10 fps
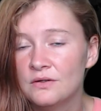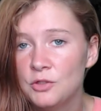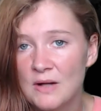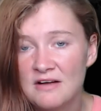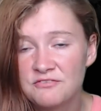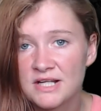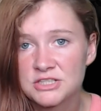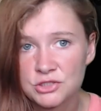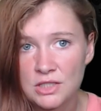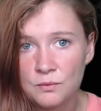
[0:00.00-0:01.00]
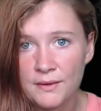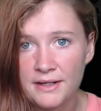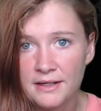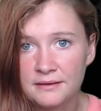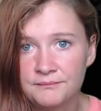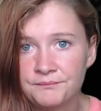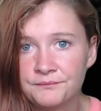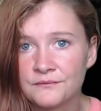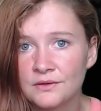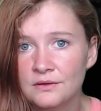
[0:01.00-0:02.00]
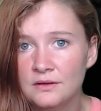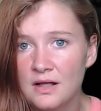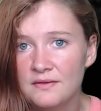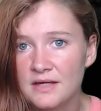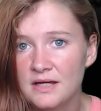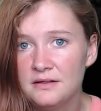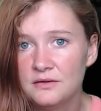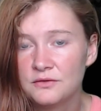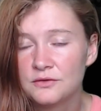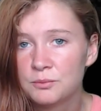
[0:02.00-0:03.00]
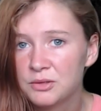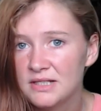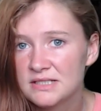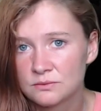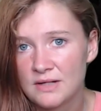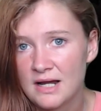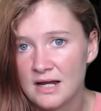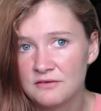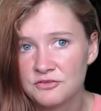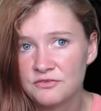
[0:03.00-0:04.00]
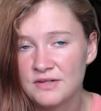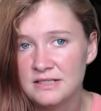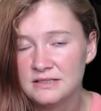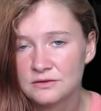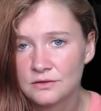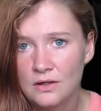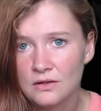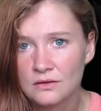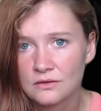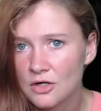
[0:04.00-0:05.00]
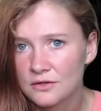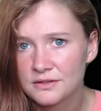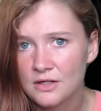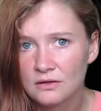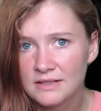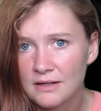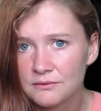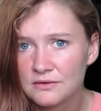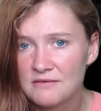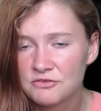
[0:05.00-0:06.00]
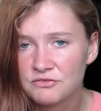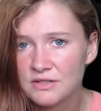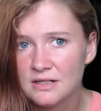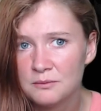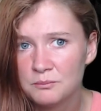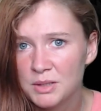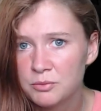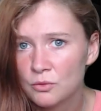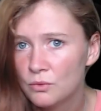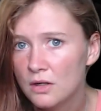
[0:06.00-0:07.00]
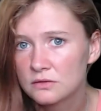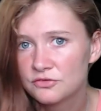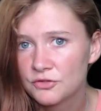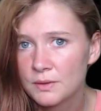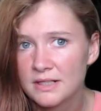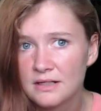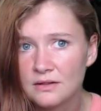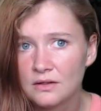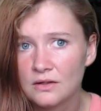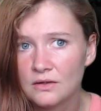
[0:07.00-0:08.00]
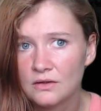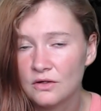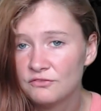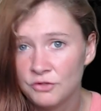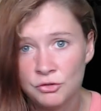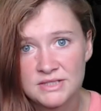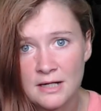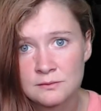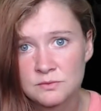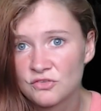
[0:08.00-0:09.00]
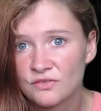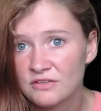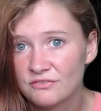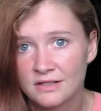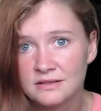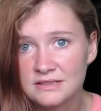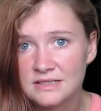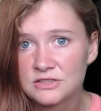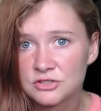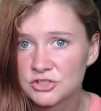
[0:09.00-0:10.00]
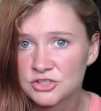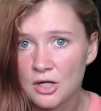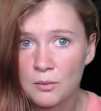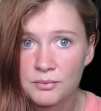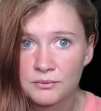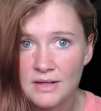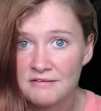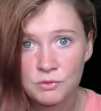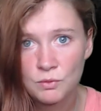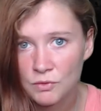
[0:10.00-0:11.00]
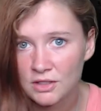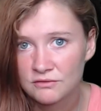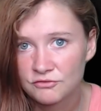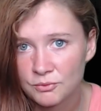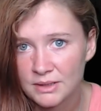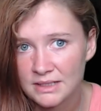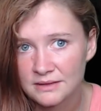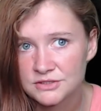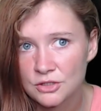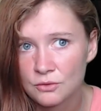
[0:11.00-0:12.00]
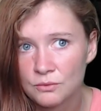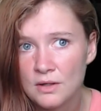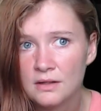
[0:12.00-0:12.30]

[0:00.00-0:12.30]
you have that straight away and then the police arrived. They did not calm it all down and everything. People walked through it a few times before they finally did stop everyone walking through it. And so